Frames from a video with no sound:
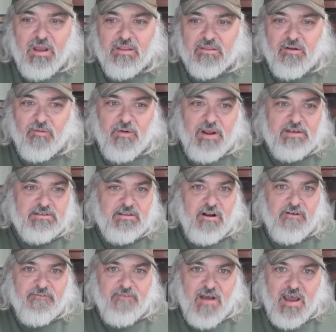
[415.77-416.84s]
The reason they're
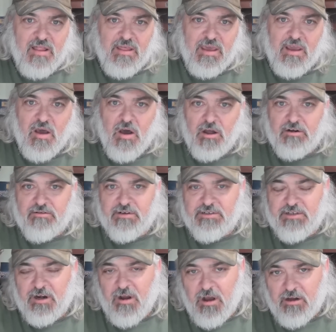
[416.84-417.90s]
filing hundreds
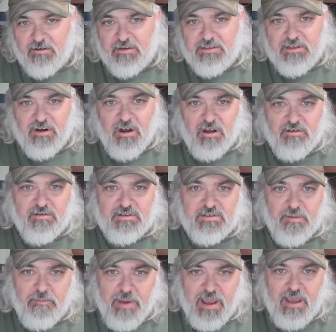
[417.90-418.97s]
and hundreds and hundreds
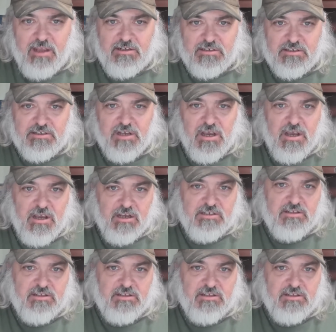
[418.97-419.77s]
of pages is to